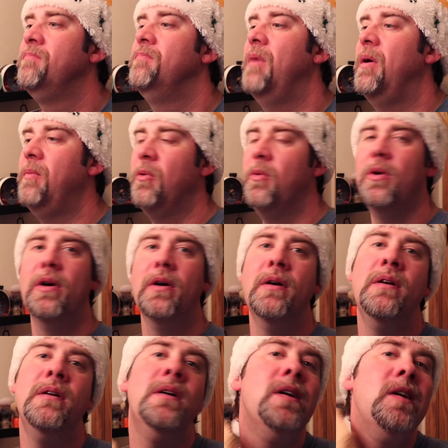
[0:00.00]
Maybe
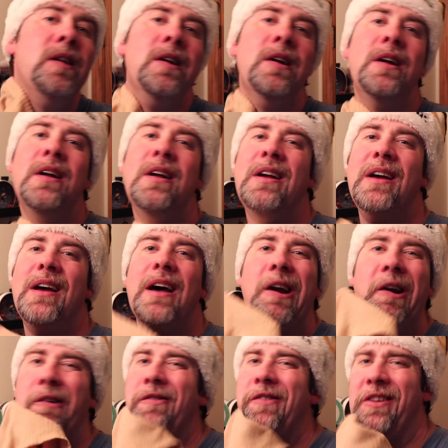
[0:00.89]
we'll,
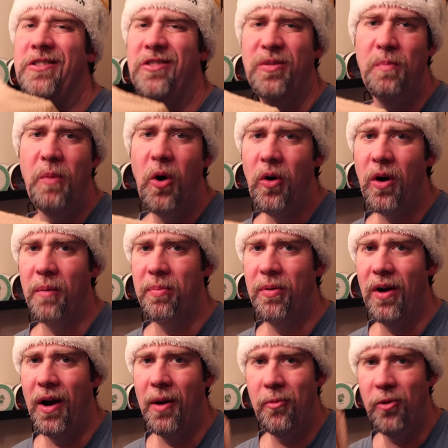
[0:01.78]
I don't know if I'd smoke a
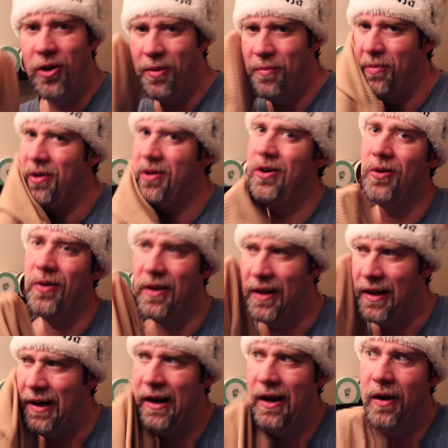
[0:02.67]
prime rib, but grill
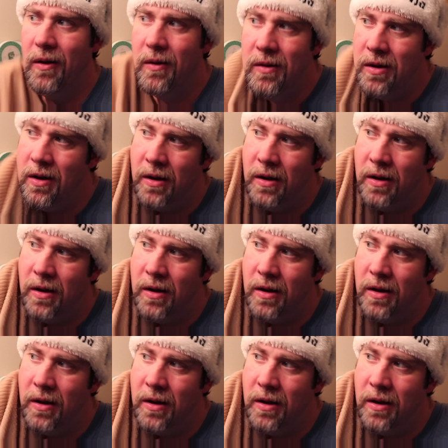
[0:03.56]
it out.